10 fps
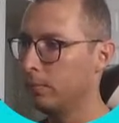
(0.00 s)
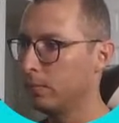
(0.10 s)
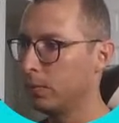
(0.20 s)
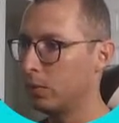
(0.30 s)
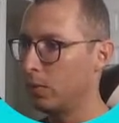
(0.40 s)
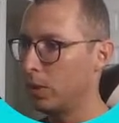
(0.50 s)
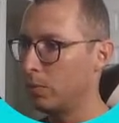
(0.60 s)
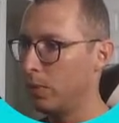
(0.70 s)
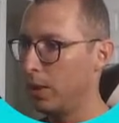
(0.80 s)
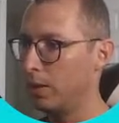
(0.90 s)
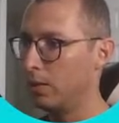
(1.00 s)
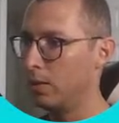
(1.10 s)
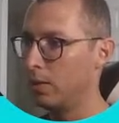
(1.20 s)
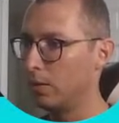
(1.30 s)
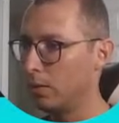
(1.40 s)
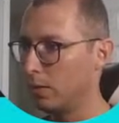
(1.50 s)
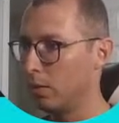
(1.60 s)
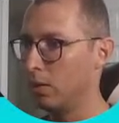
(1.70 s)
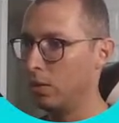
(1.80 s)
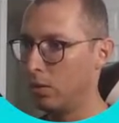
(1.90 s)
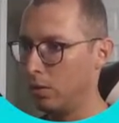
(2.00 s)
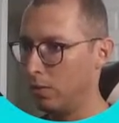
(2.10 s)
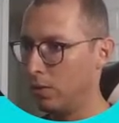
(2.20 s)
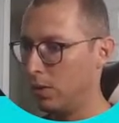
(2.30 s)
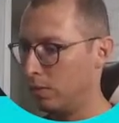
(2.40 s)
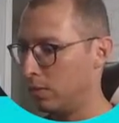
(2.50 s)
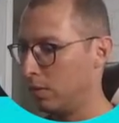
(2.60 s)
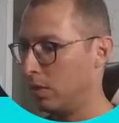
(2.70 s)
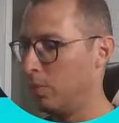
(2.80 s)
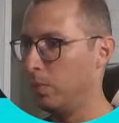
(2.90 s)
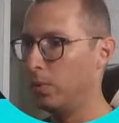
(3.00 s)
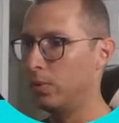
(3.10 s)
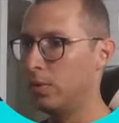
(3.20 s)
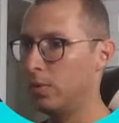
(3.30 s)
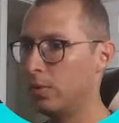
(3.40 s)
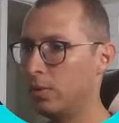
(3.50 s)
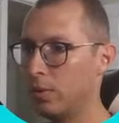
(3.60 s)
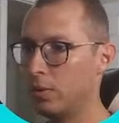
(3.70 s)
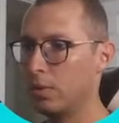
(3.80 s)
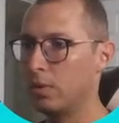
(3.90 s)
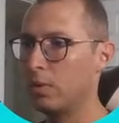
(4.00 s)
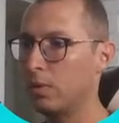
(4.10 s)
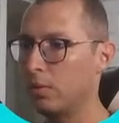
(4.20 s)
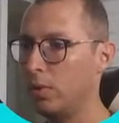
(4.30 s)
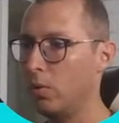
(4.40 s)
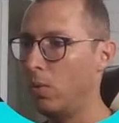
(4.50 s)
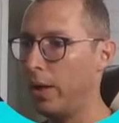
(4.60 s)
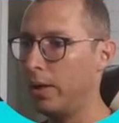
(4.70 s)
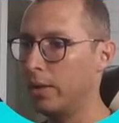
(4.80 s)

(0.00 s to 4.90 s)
So let's make all of these inputs required.